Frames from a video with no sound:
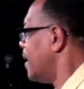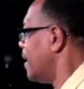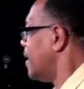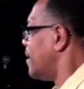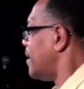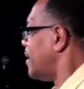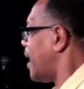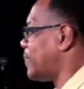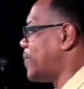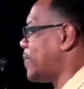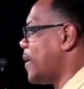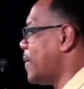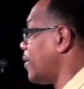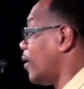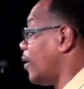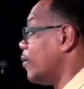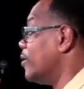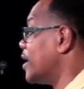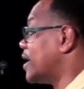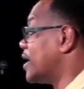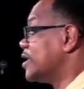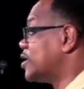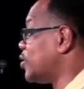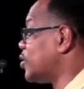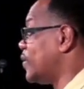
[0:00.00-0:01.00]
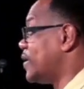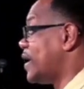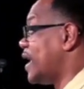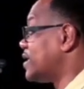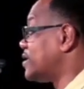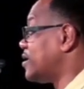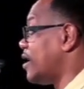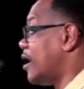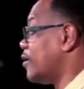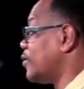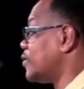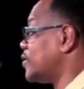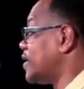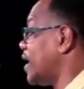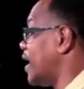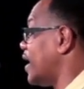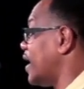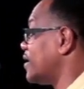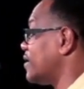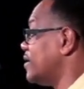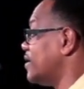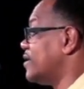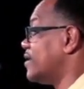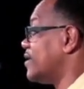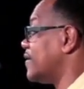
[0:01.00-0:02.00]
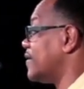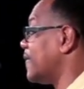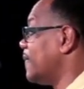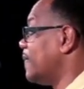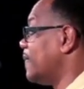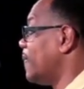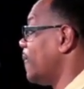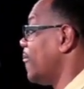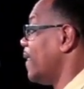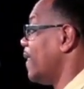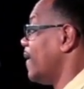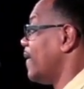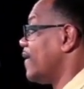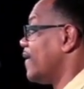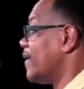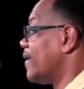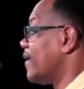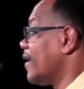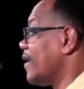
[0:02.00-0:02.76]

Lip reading: like people don't look at you in that tunnel, Jack. They